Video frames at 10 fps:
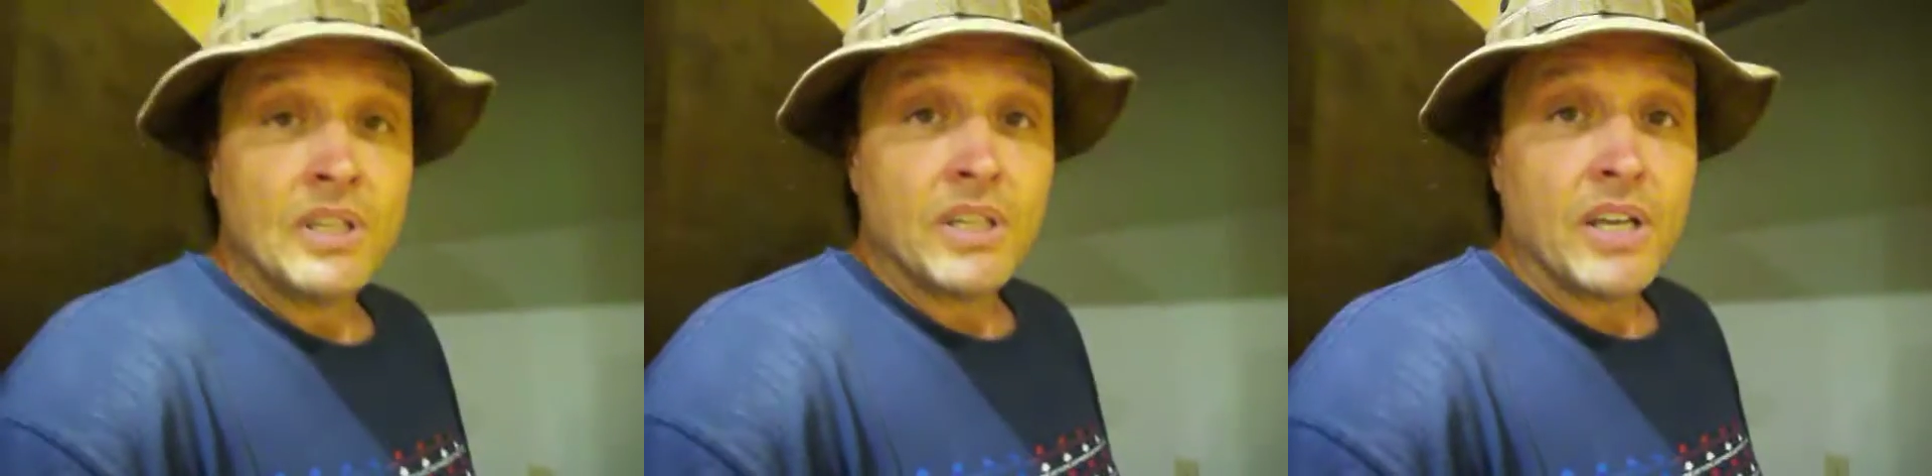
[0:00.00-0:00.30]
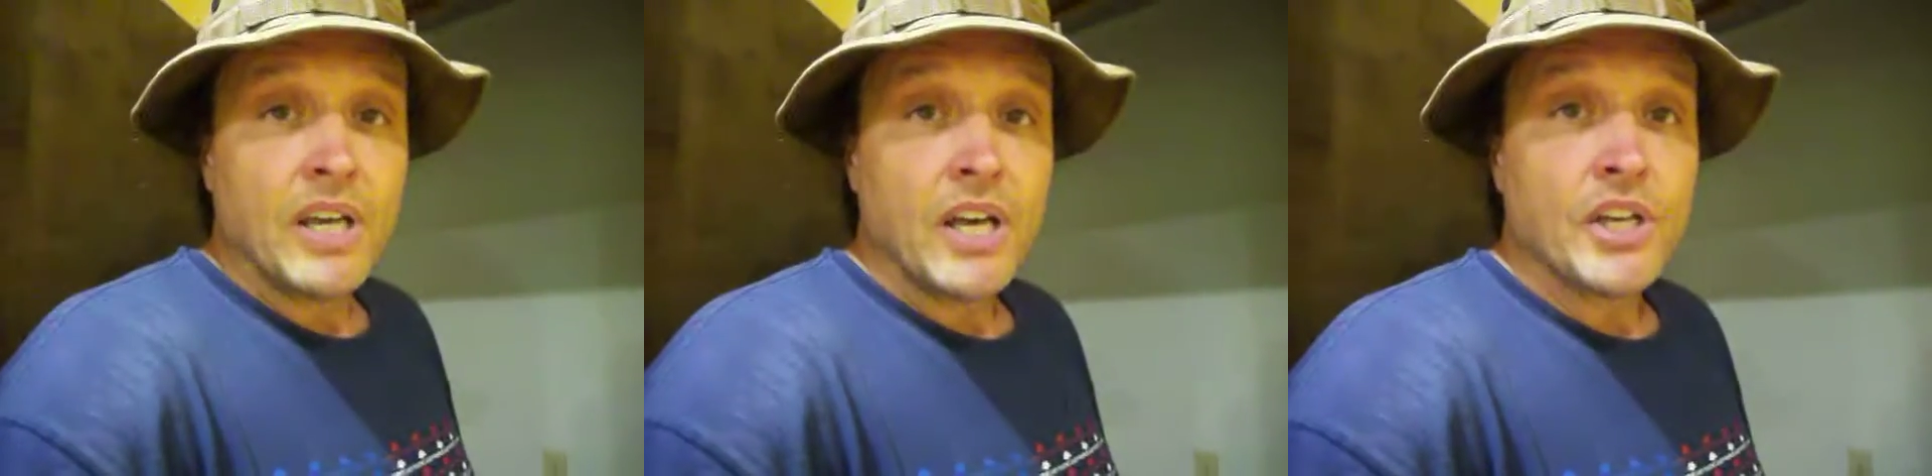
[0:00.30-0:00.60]

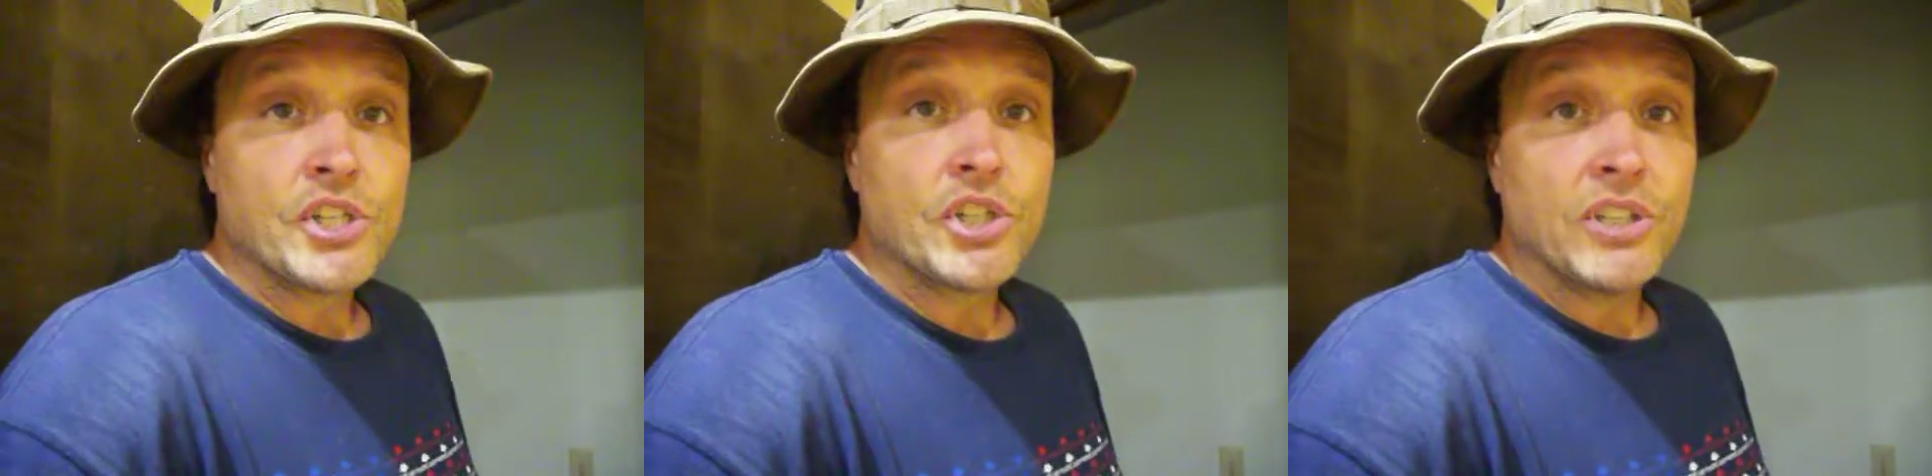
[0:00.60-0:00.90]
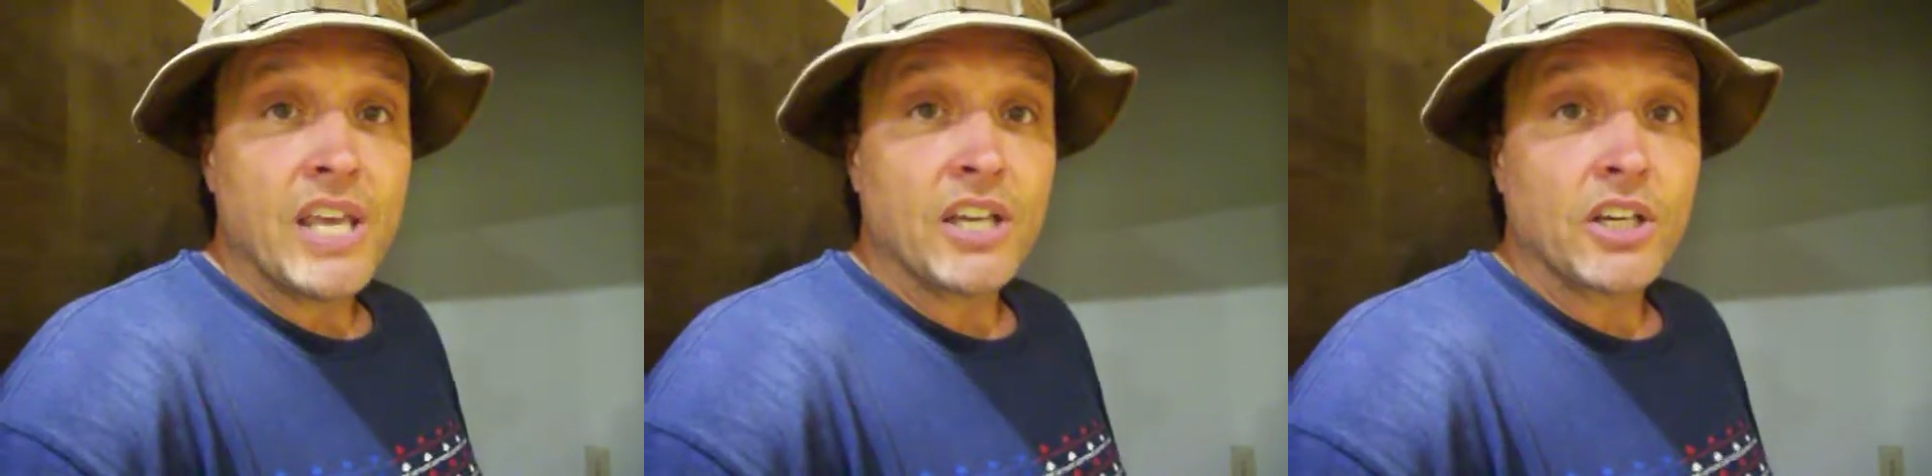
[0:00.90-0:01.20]
uh, should
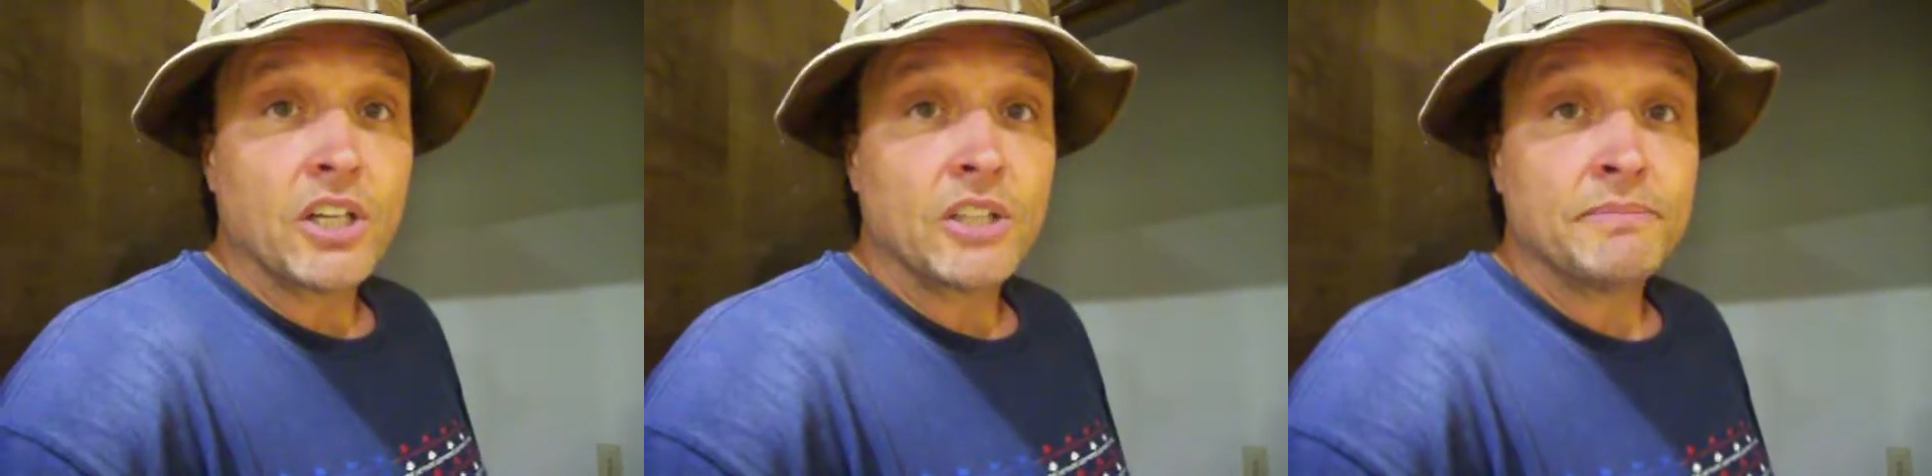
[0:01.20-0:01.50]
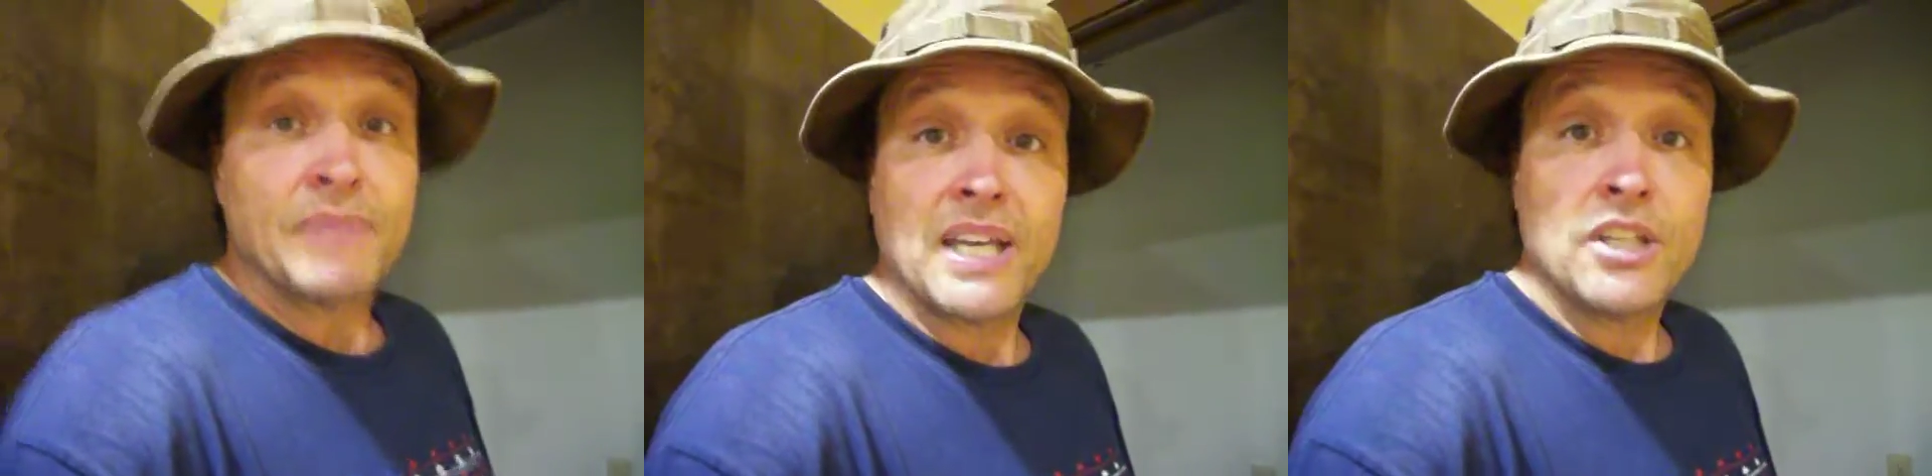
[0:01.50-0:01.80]
they occur.
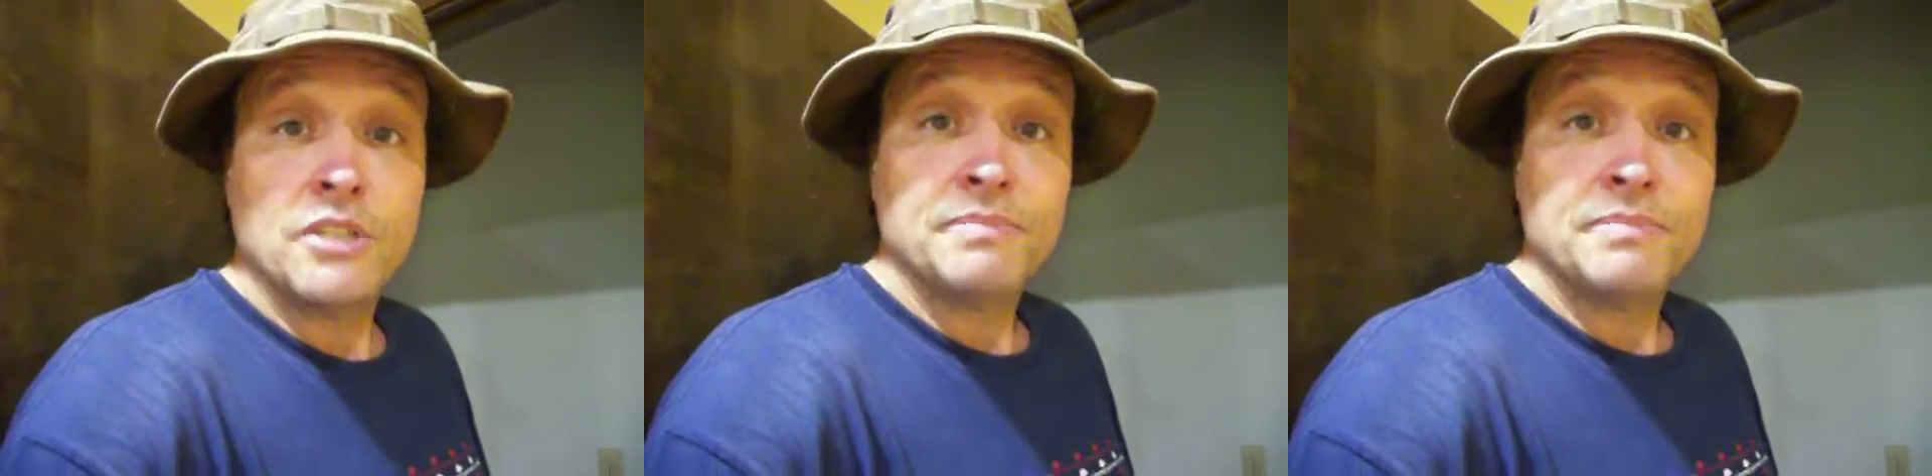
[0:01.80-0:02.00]
Anywho,